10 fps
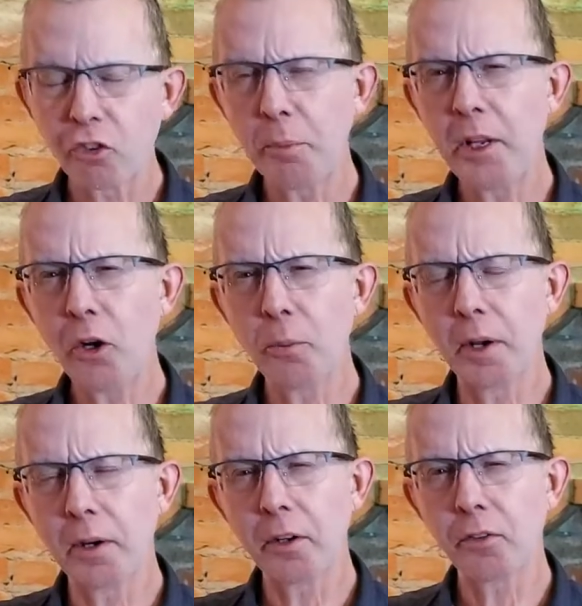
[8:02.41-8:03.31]
of the
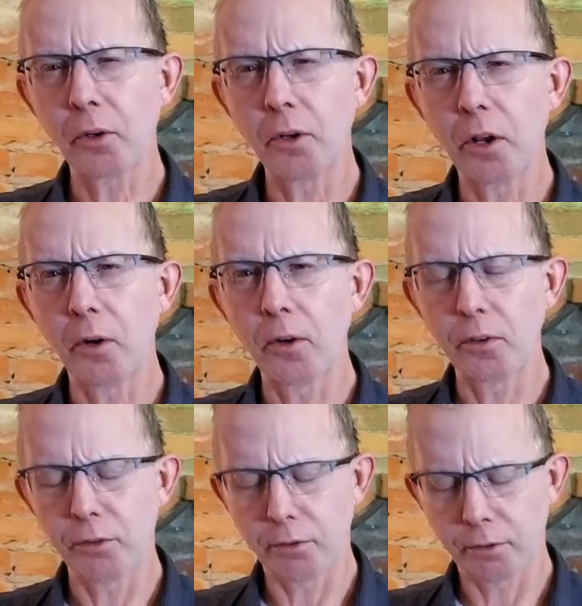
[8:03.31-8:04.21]
aromatics aren't
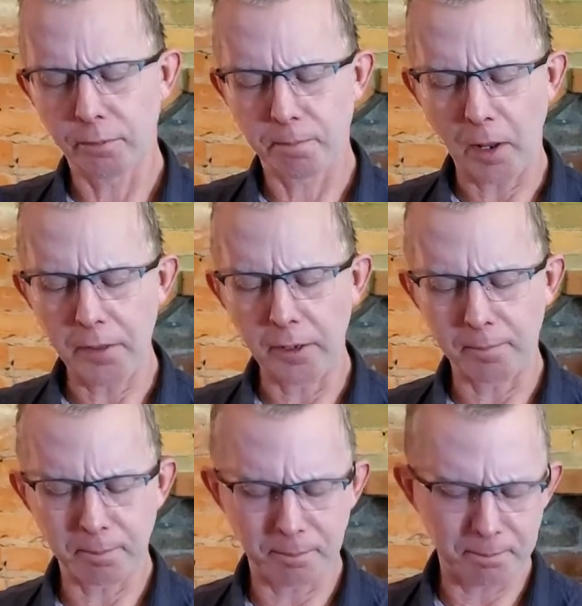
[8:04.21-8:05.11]
as, I think,
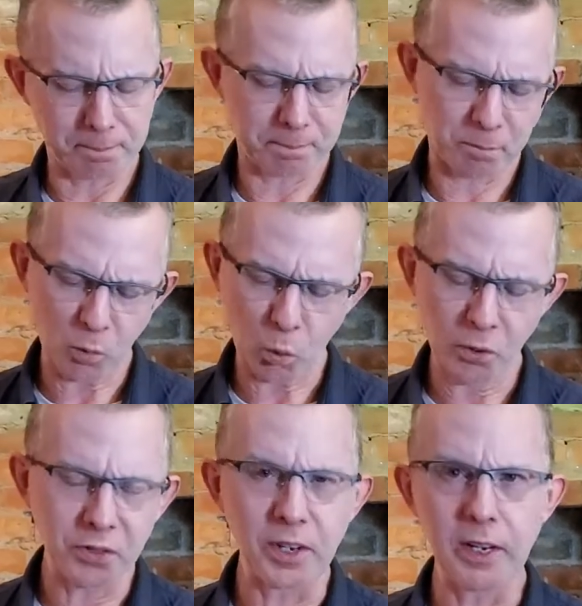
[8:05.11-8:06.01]

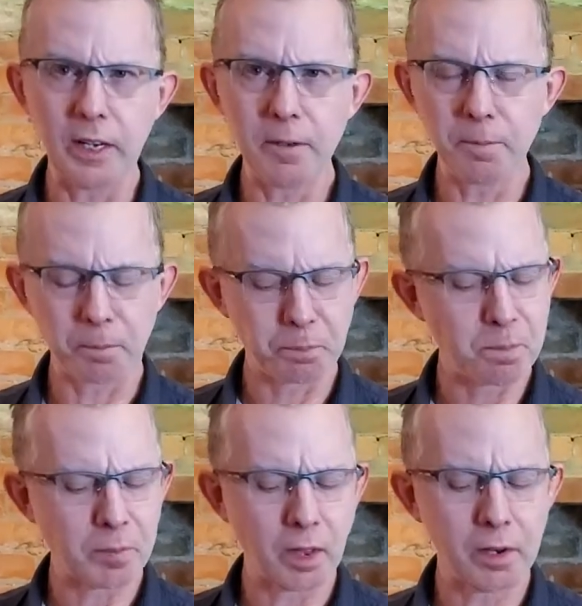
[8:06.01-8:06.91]
with the heat,
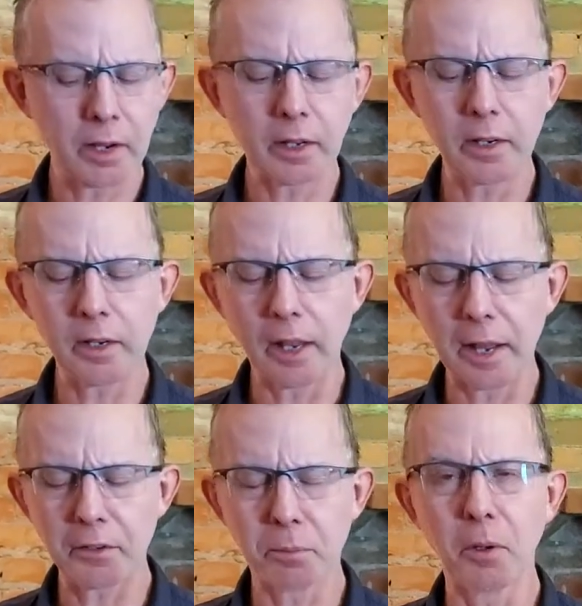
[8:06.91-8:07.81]
not getting
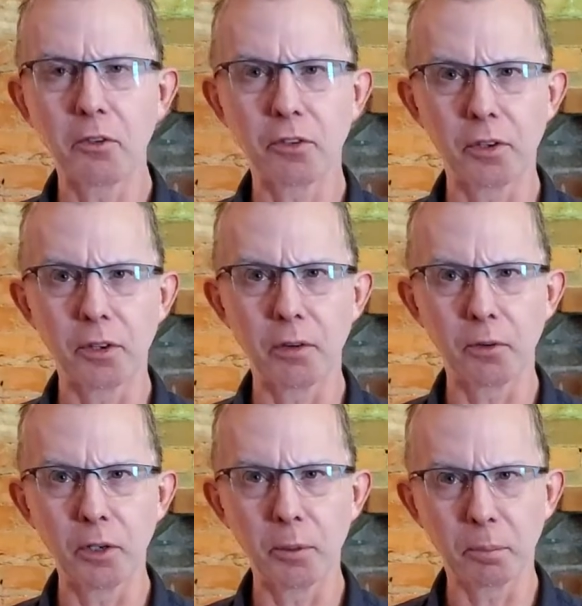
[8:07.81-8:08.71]
as much of the
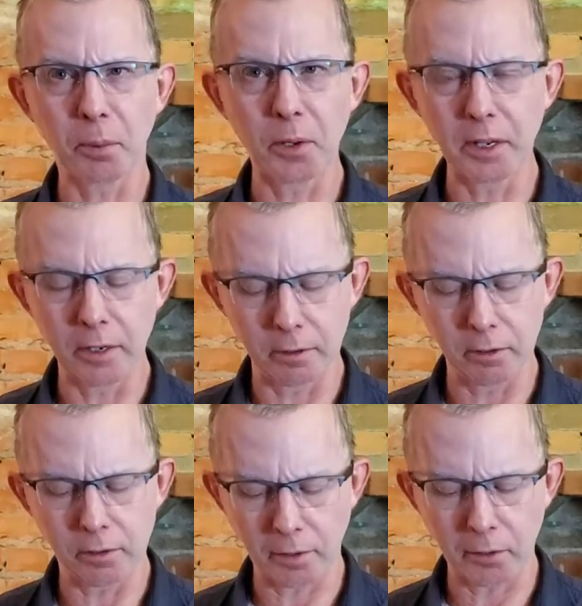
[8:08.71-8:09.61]
really pretty
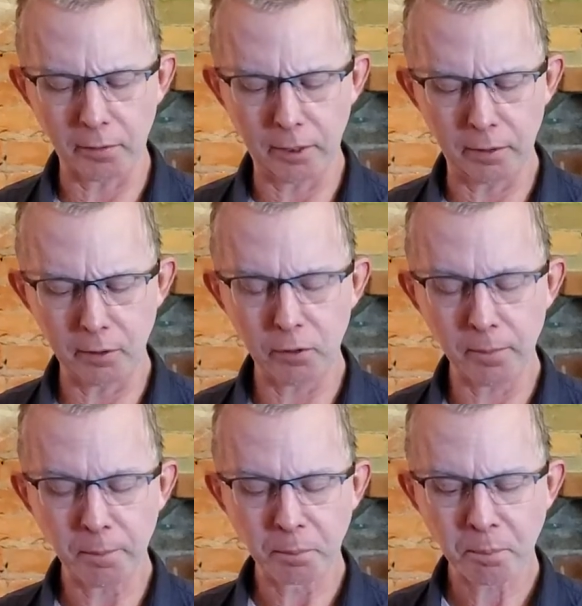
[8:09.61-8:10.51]
subtle flavors.
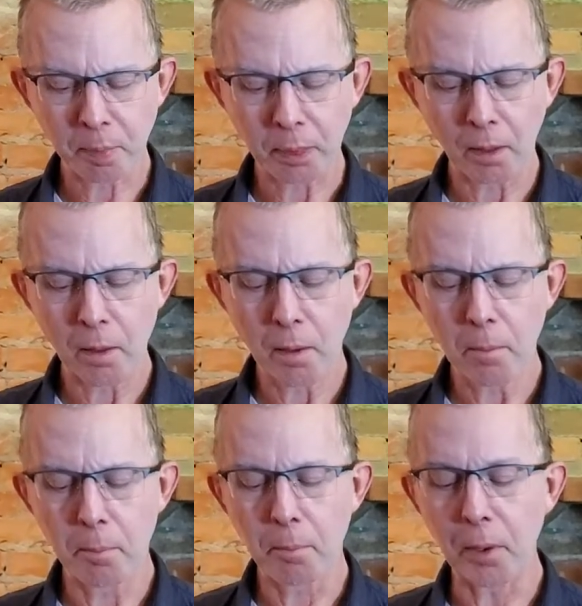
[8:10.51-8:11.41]

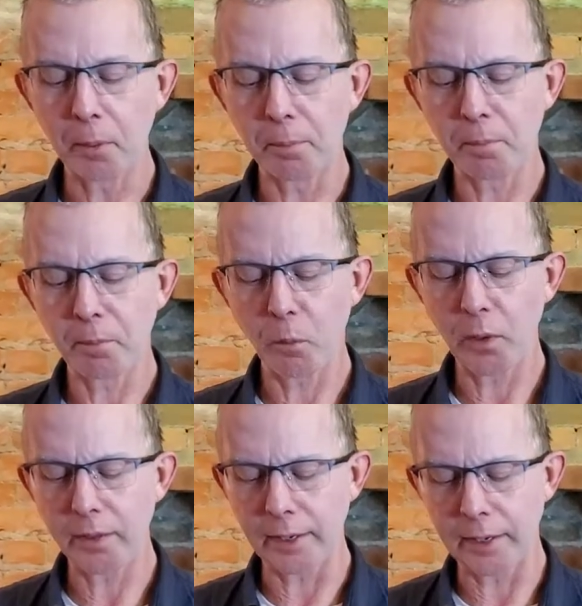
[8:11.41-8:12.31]
But
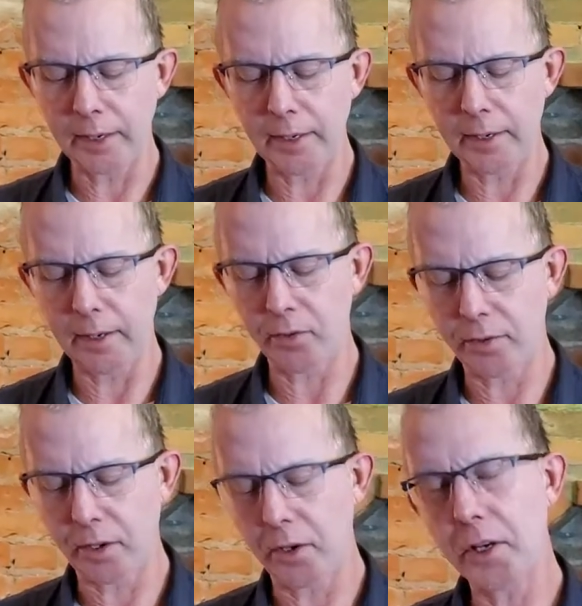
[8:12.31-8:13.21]
what the heat has
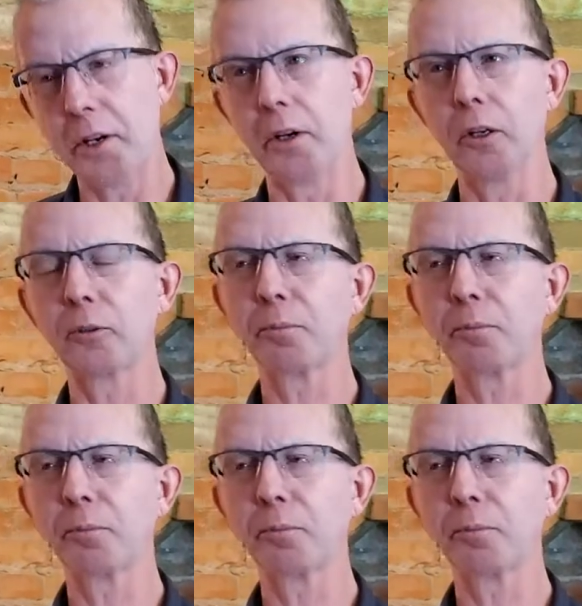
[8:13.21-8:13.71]
done here